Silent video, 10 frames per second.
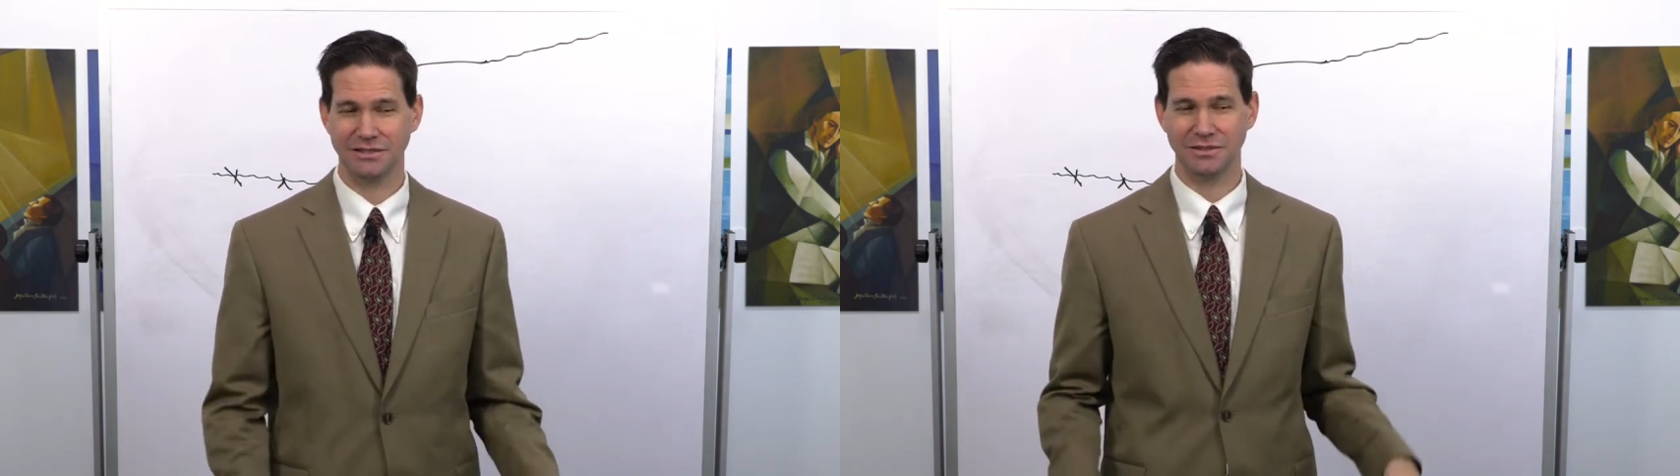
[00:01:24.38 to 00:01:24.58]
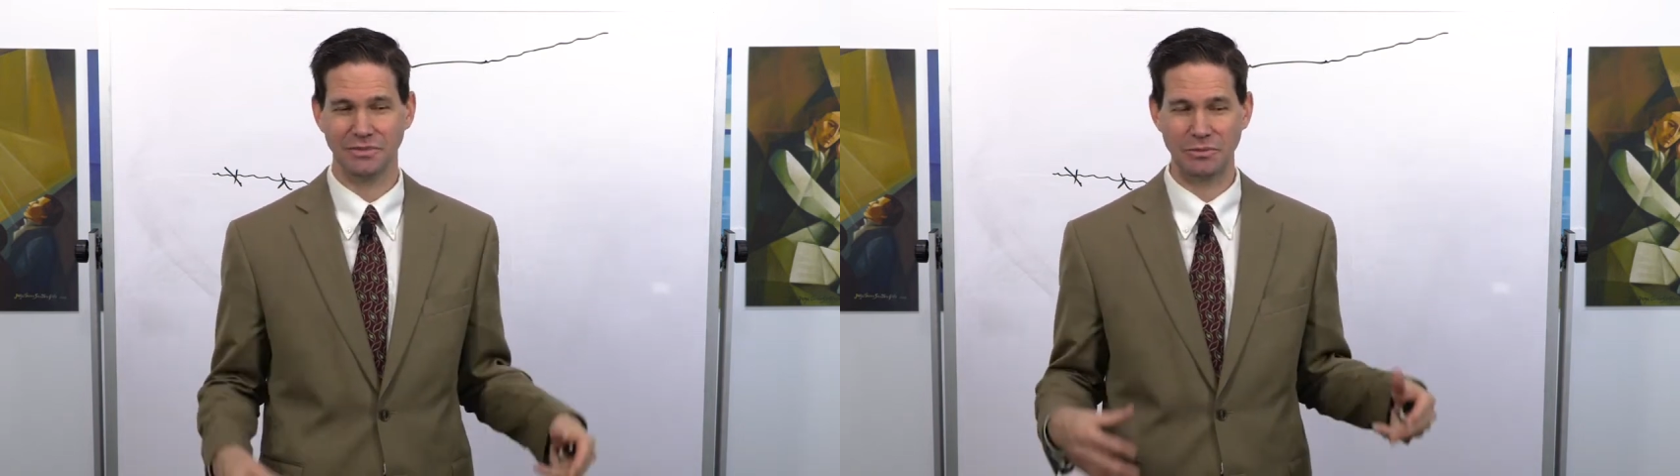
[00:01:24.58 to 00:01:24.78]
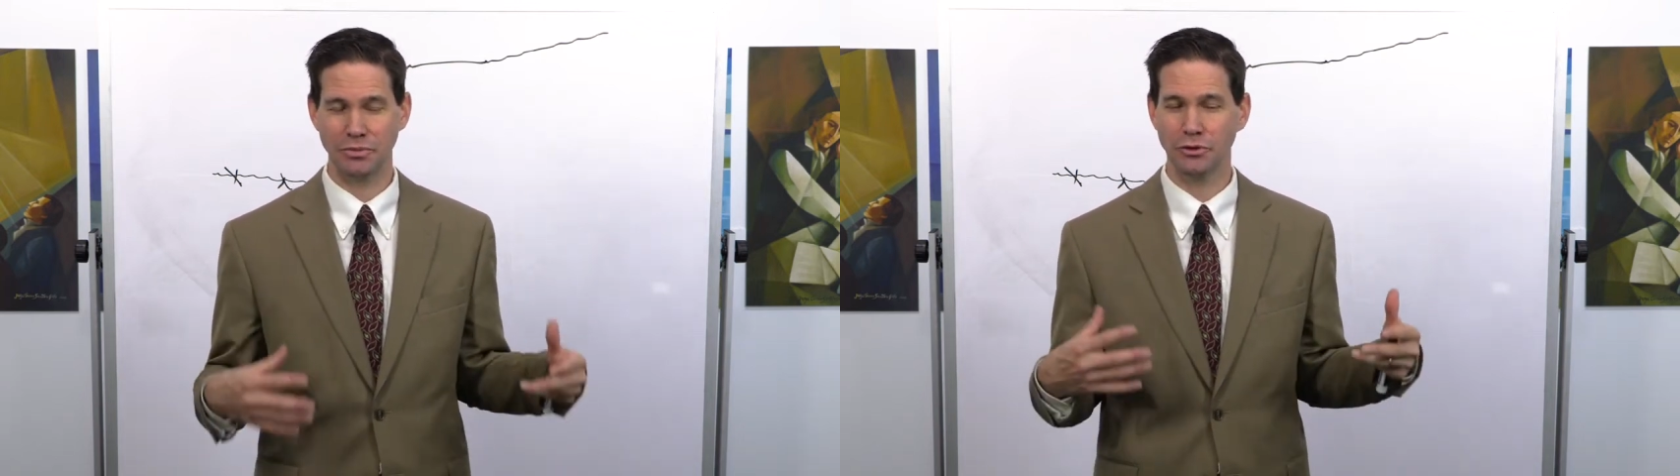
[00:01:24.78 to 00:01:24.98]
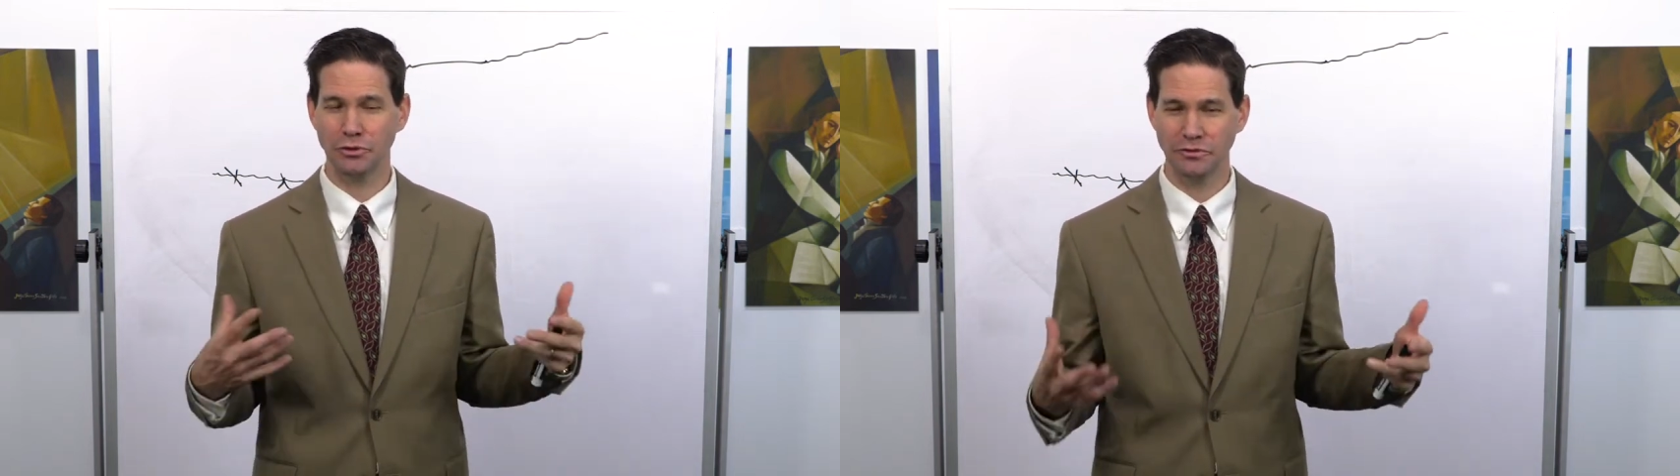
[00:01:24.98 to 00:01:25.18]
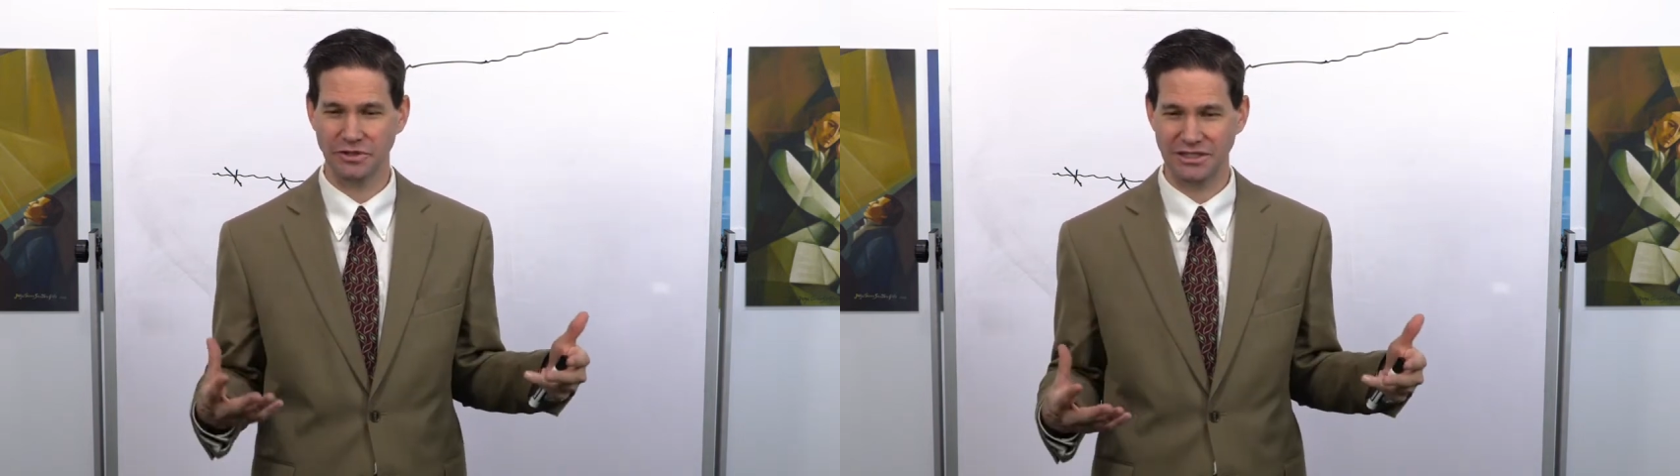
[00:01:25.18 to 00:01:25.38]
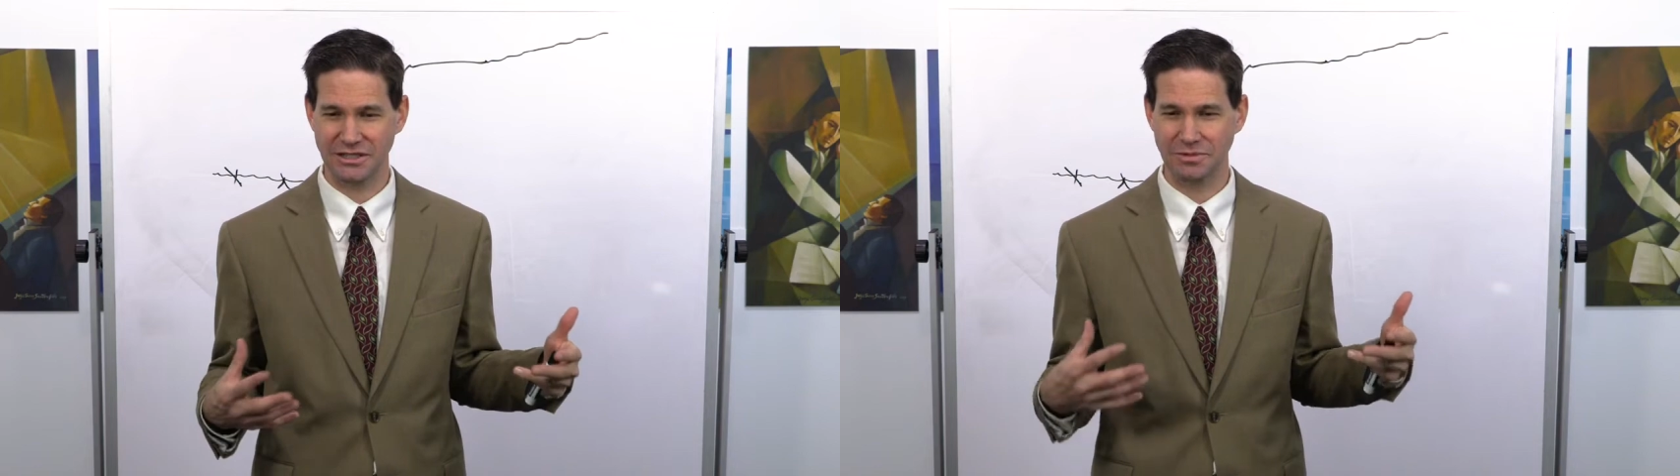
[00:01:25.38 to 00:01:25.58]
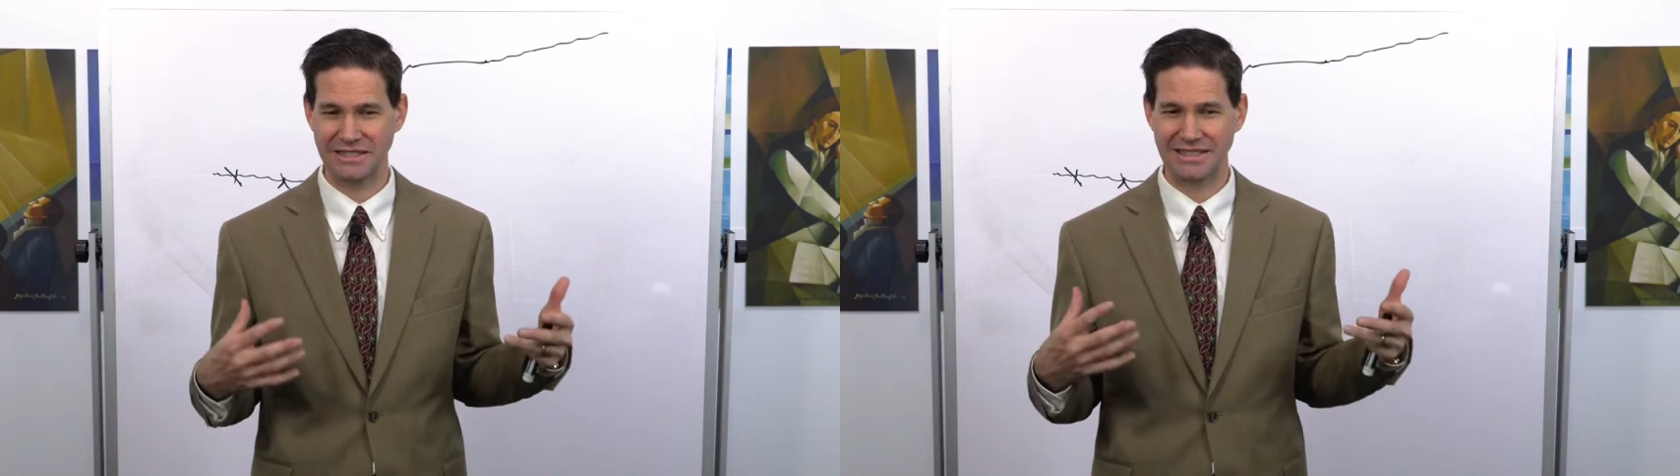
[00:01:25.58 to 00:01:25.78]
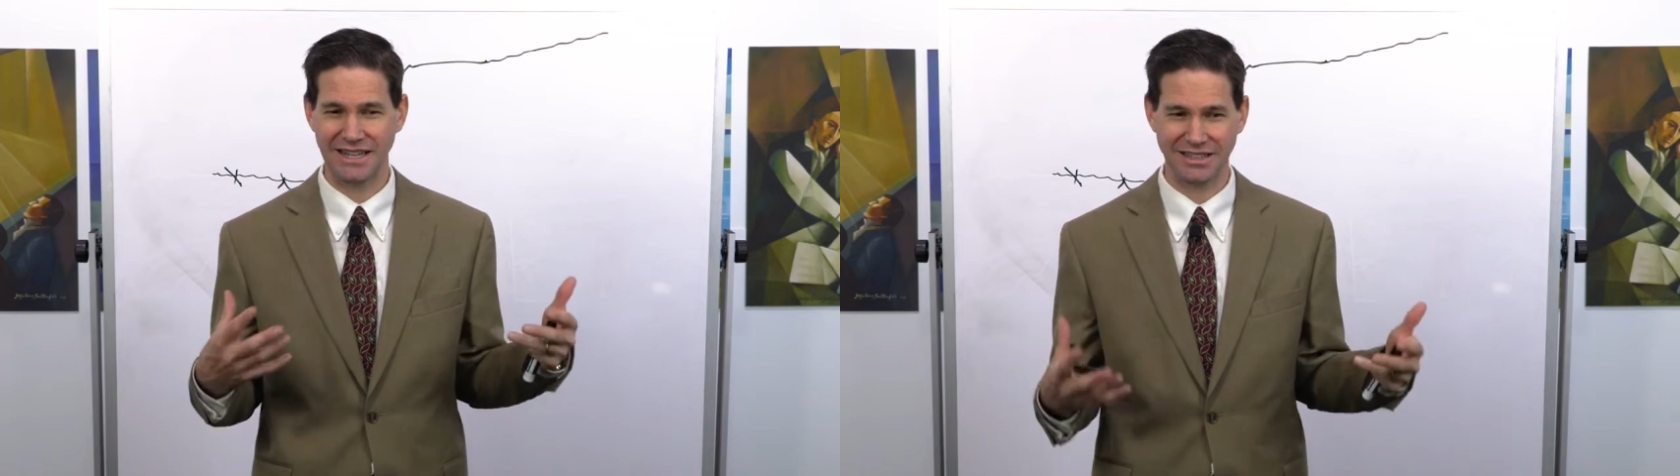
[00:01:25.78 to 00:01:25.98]
to be proven and to
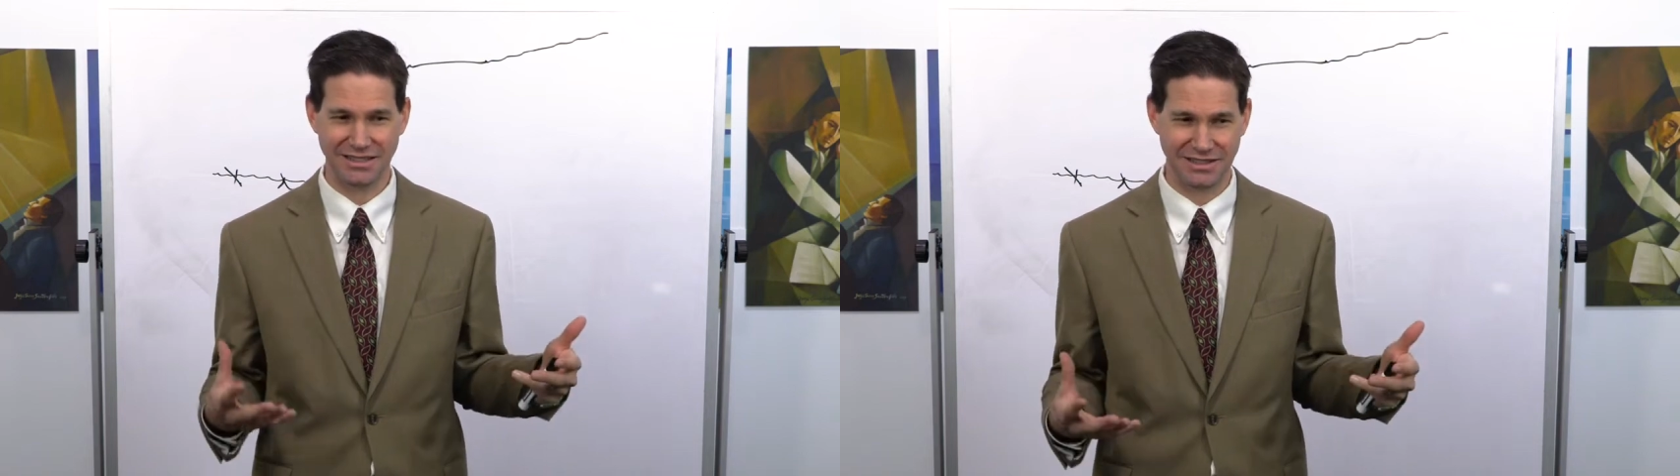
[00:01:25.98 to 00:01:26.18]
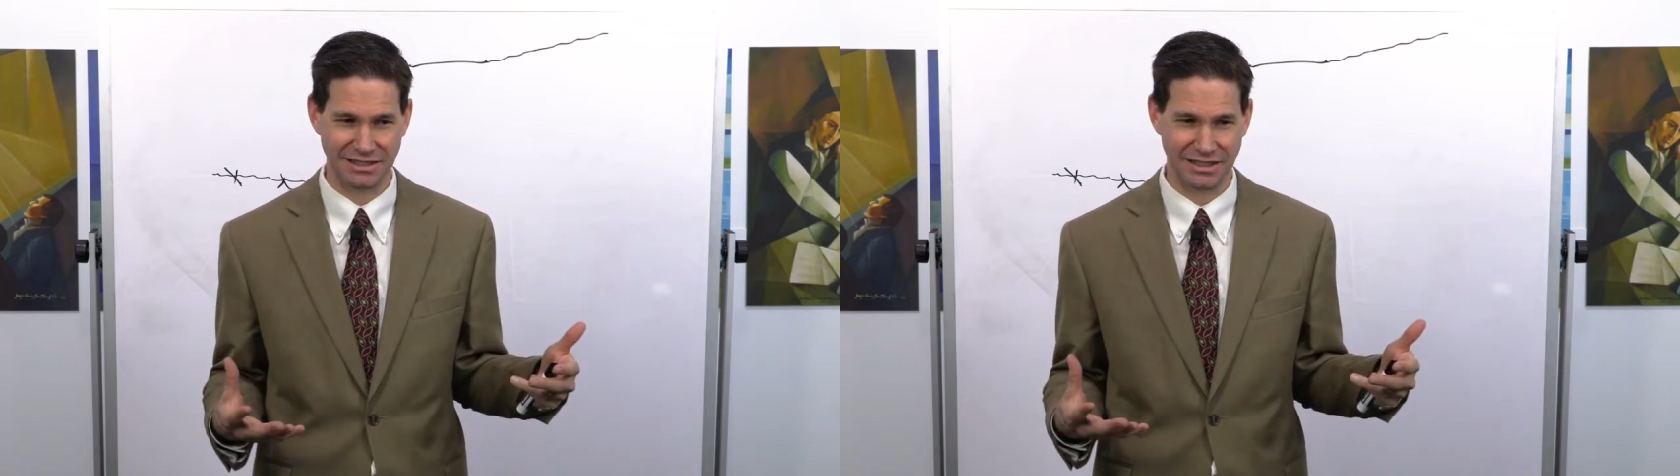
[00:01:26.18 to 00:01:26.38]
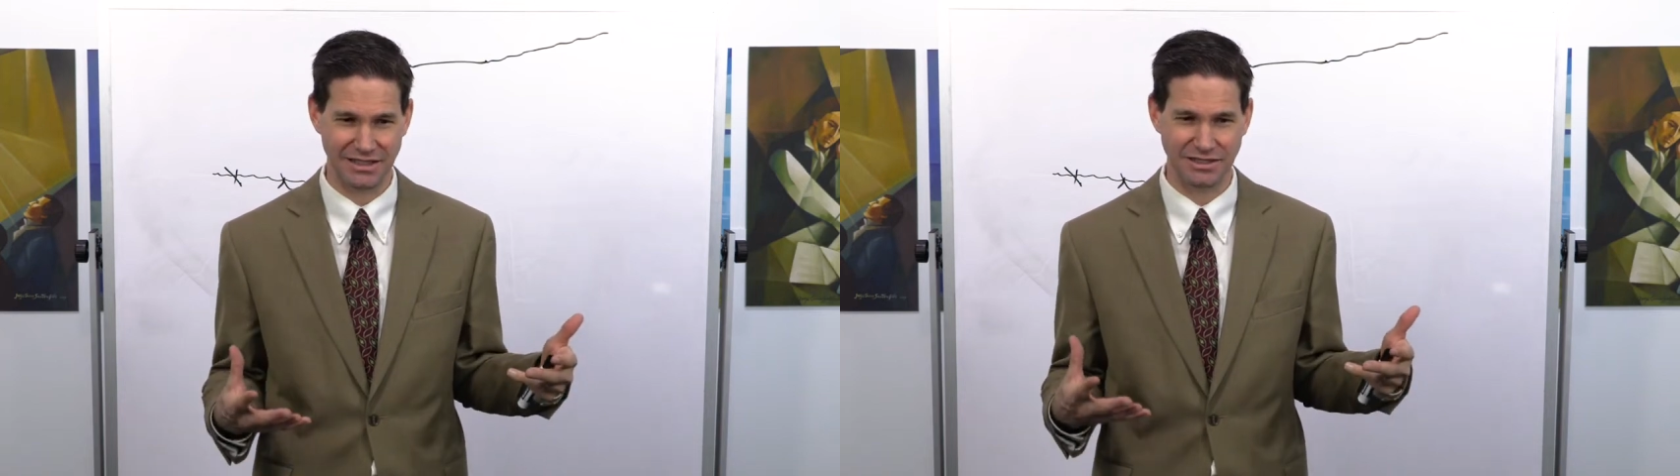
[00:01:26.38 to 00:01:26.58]
be tested